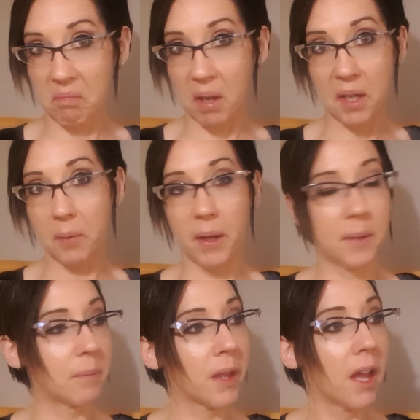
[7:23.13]
Anyway,
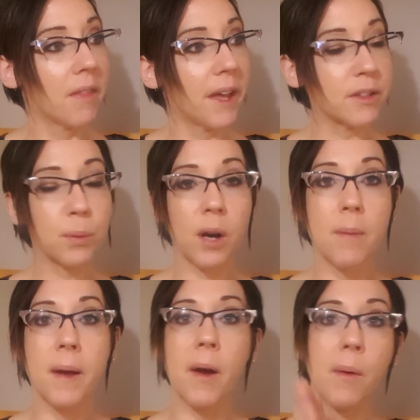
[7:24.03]
that's where
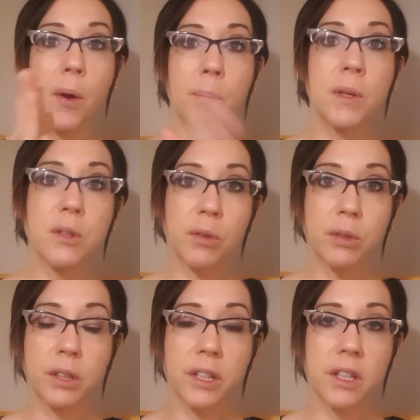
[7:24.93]
I'm at. Hoping you're
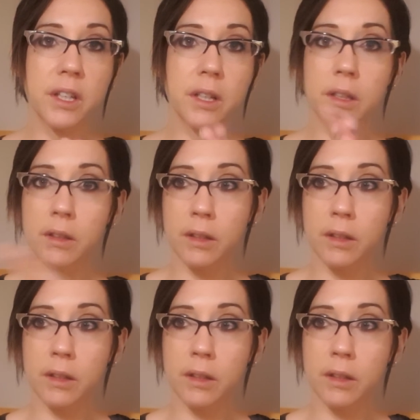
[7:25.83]
all good.